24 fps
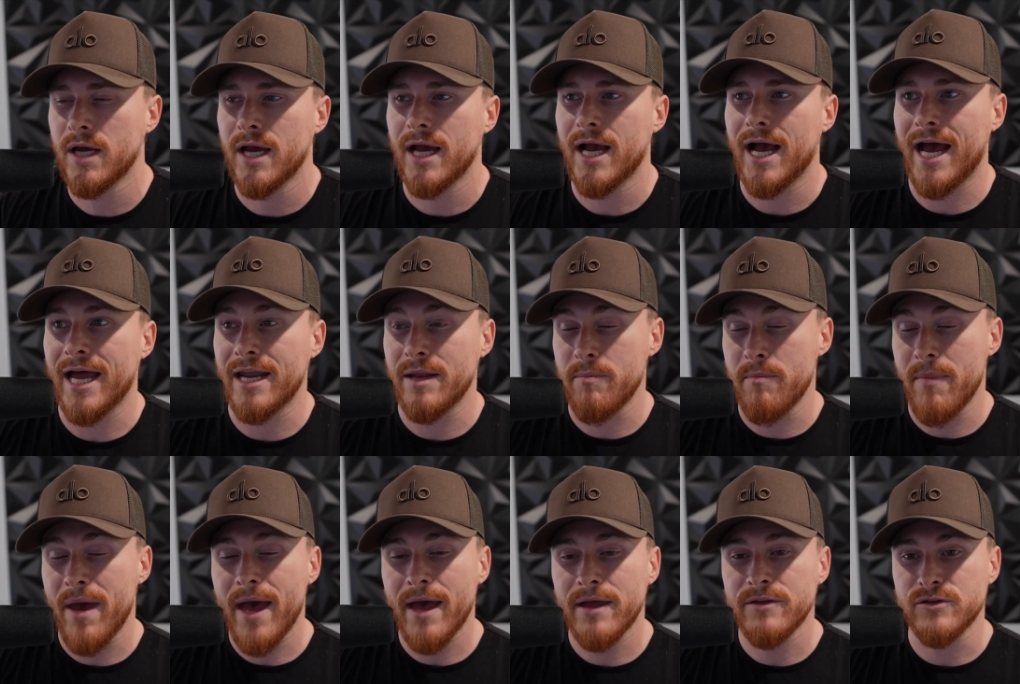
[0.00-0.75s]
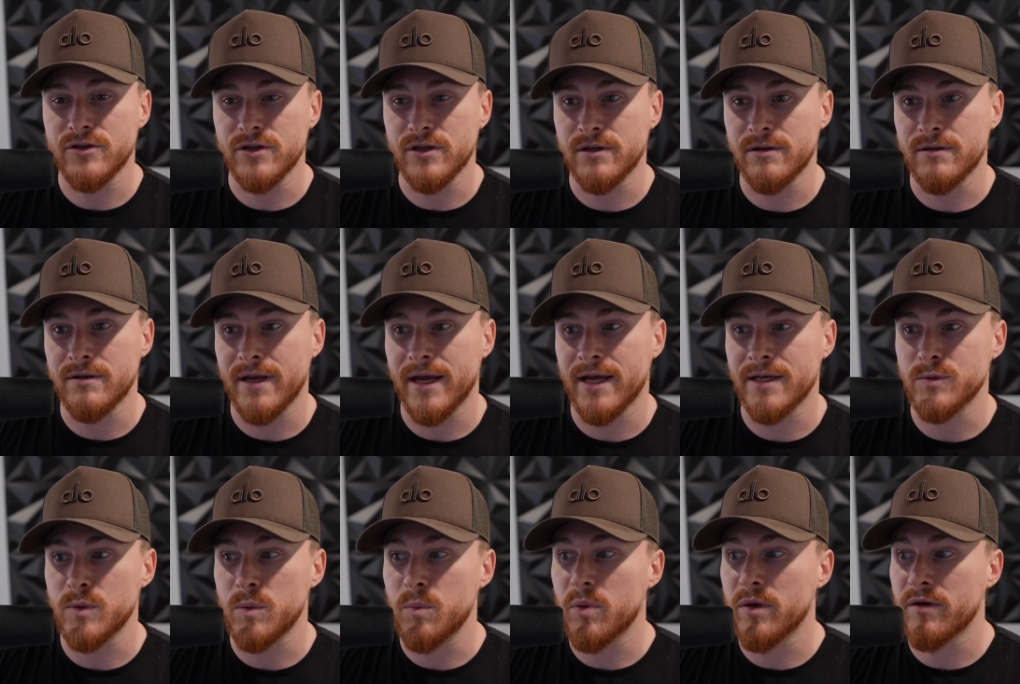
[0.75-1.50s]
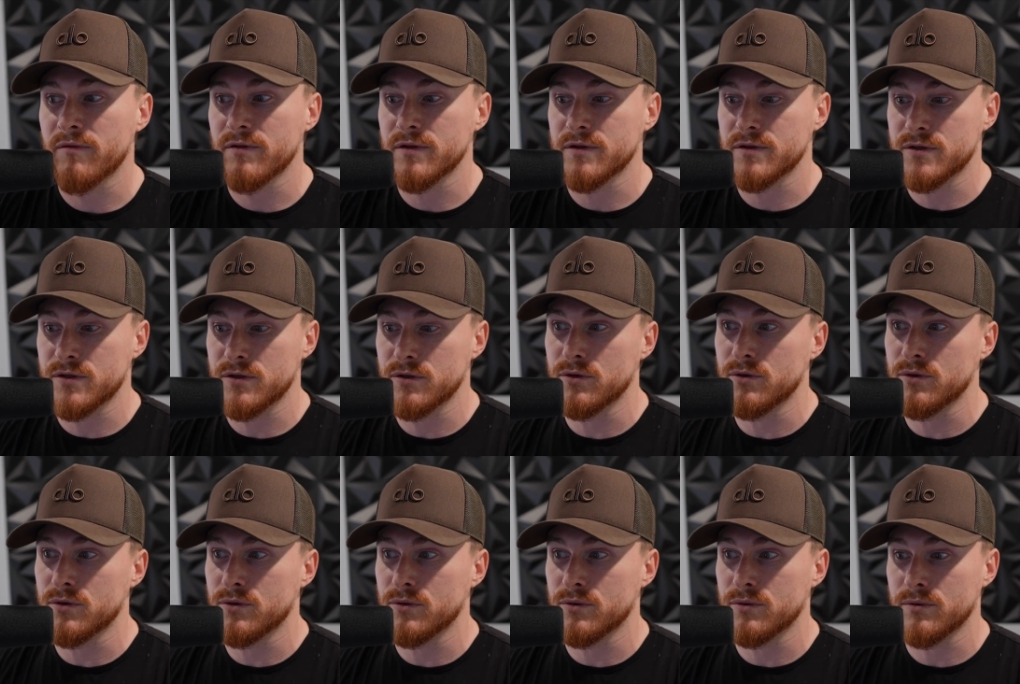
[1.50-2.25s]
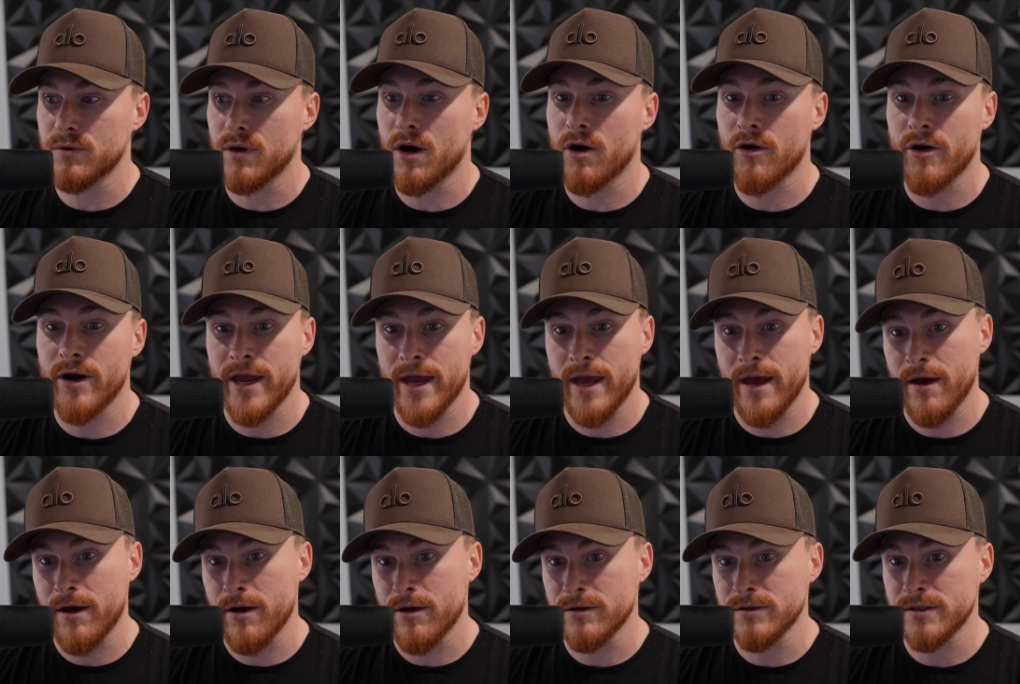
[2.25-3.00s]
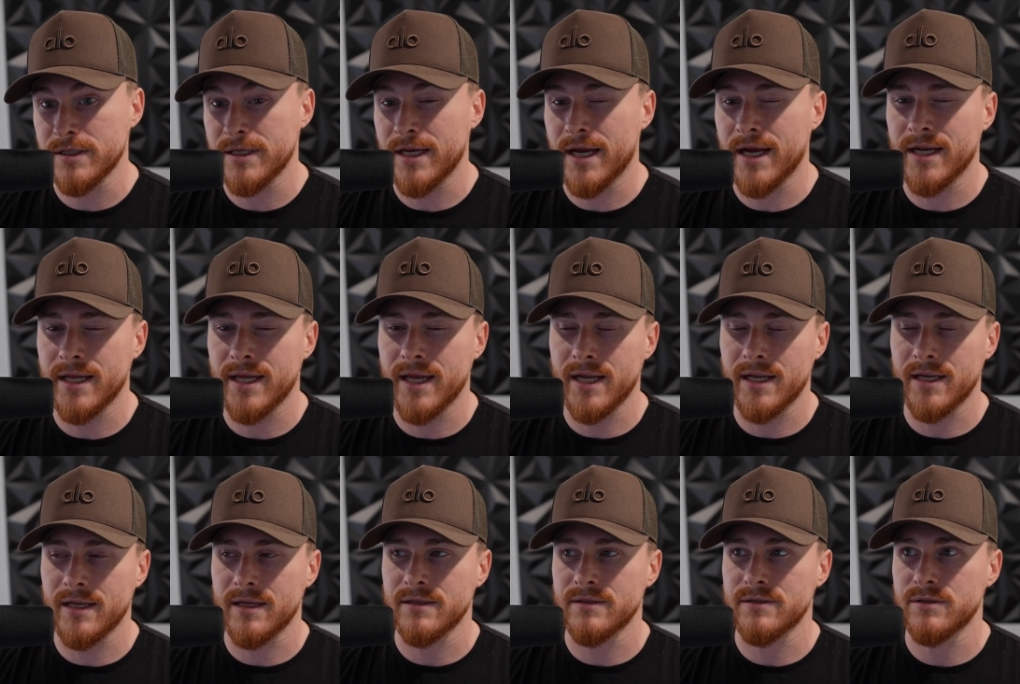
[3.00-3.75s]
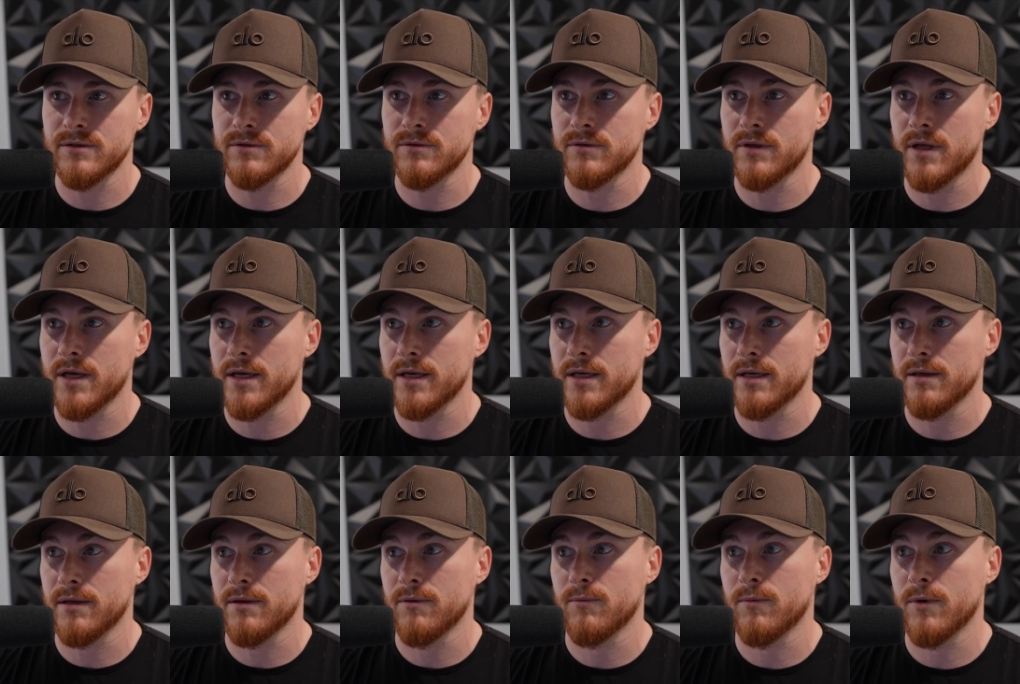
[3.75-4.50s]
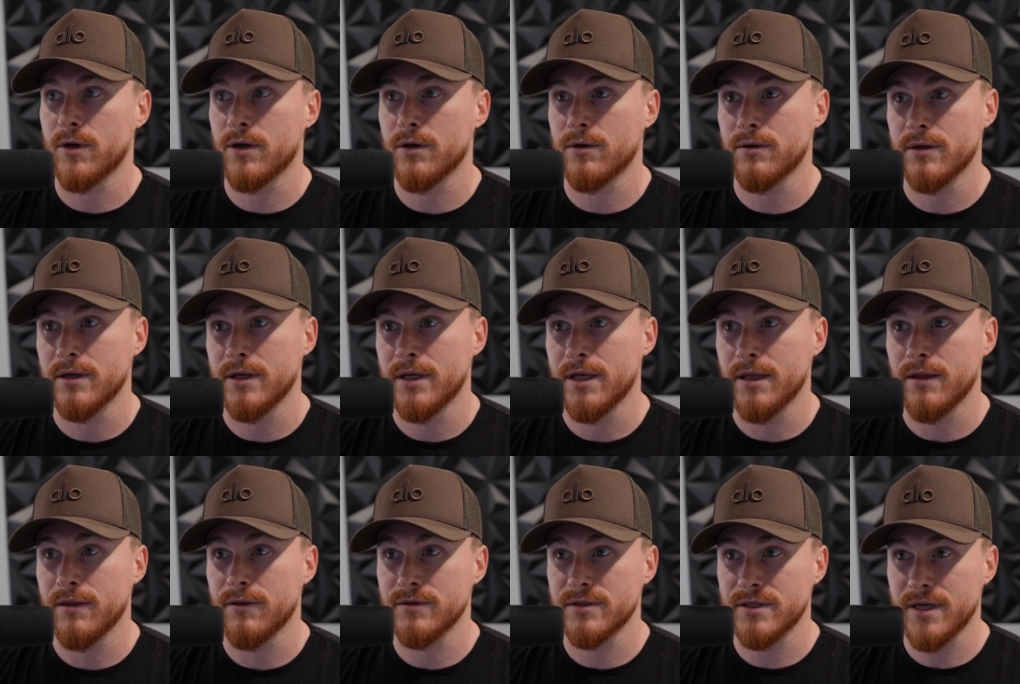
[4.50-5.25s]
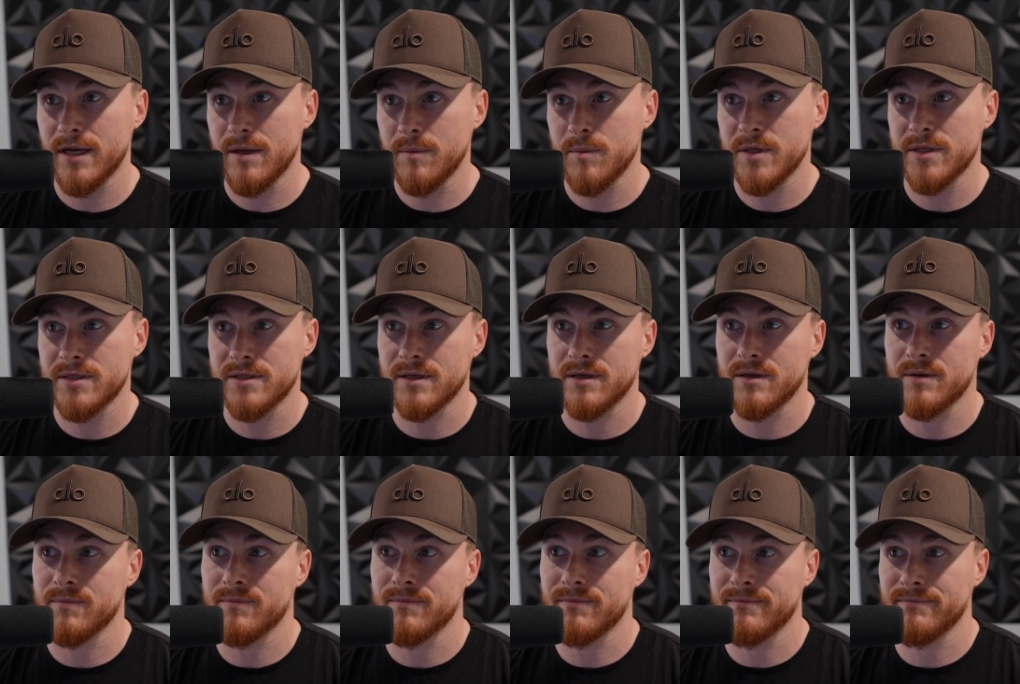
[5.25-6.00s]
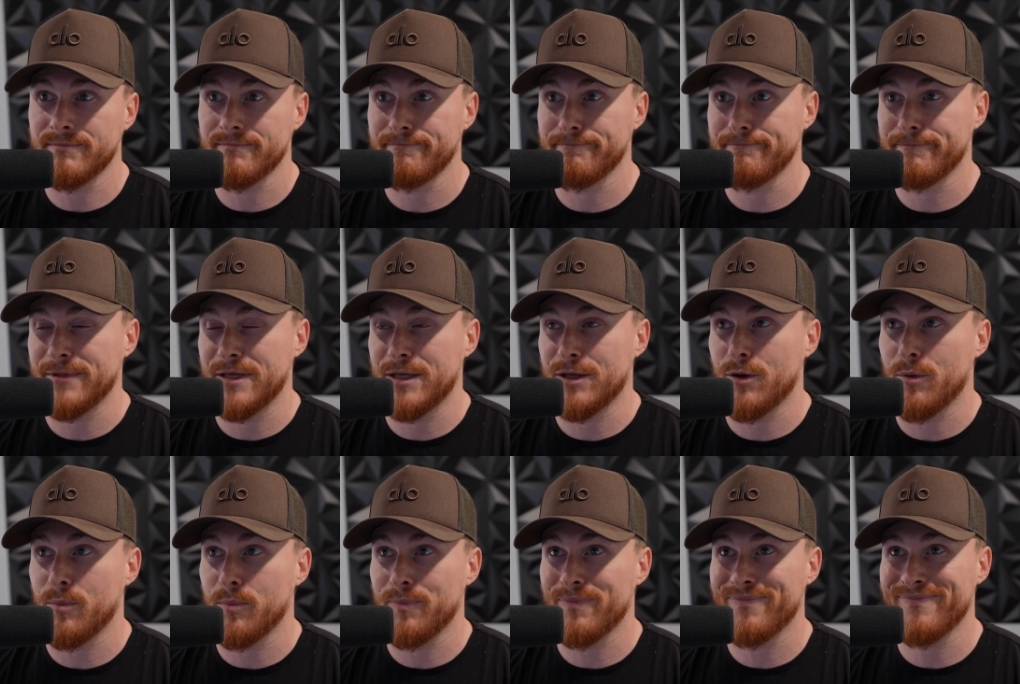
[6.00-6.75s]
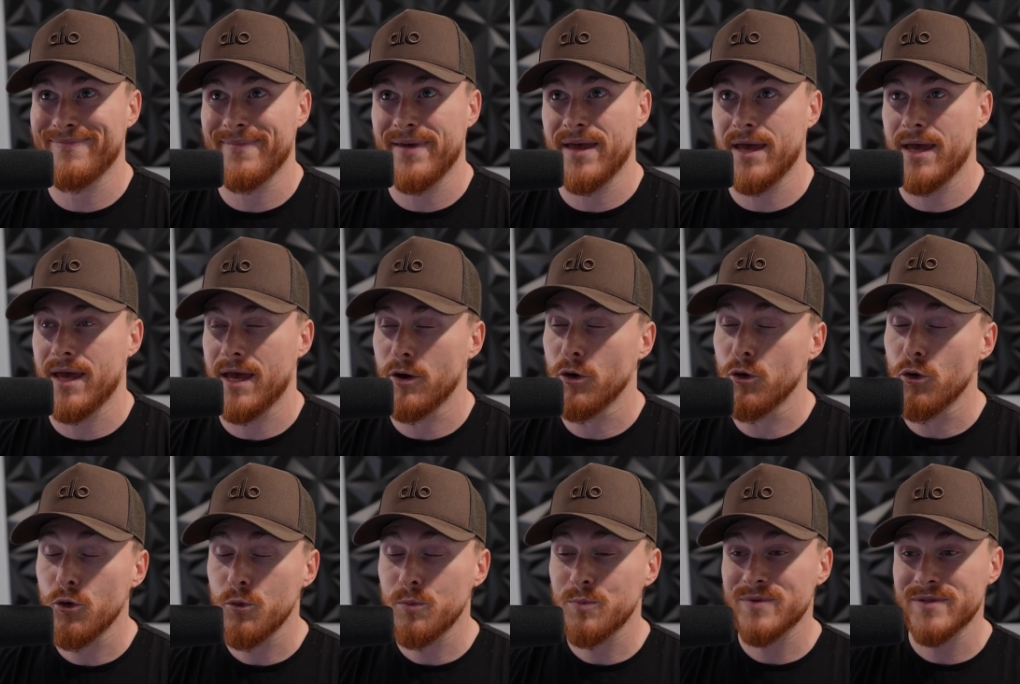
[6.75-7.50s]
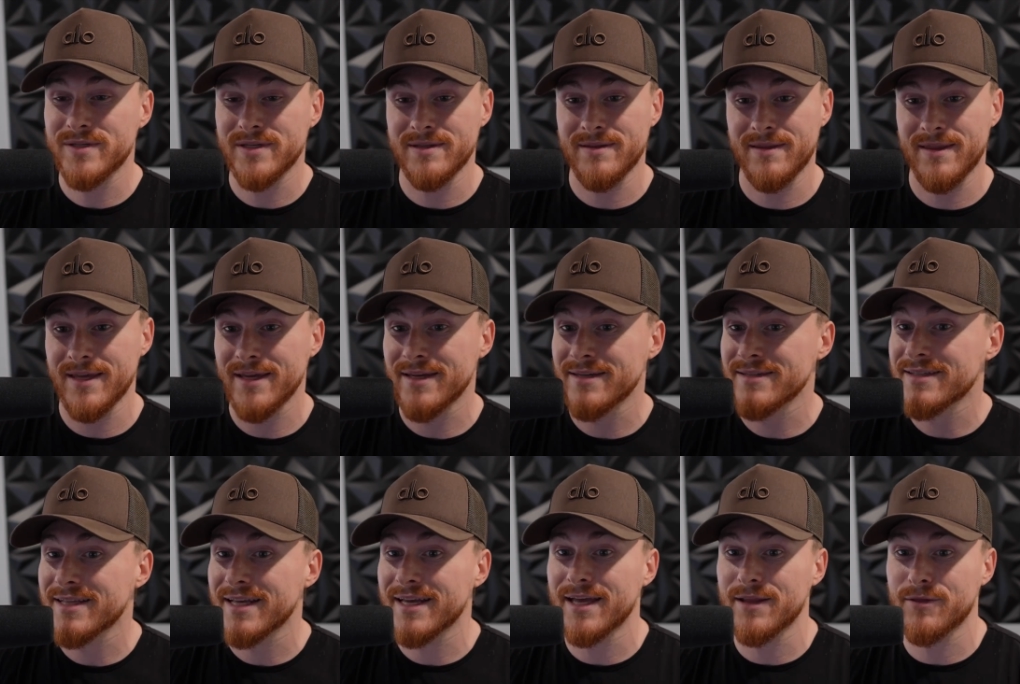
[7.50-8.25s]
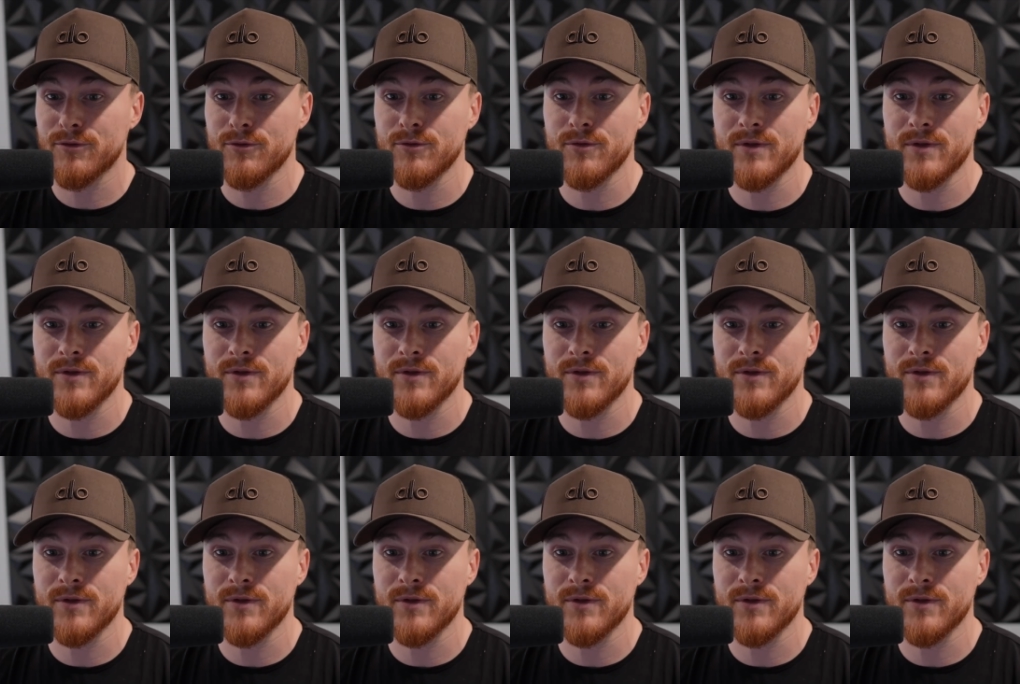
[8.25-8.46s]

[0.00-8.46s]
I'd imagine as we pivot to RALs and kind of getting into like, well, there's got to be some, you know, hoops and things to get through.